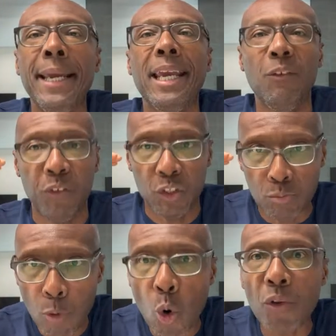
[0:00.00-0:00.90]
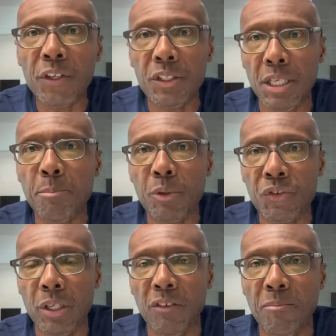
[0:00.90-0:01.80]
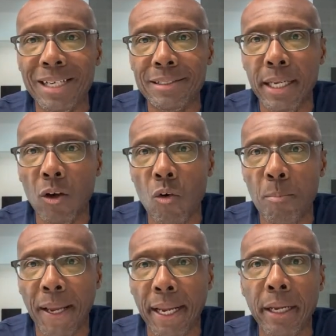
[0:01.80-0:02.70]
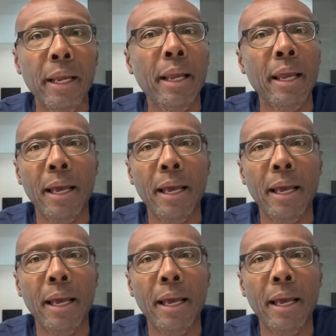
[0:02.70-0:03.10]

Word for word: If it's more than 10% of my take home pay,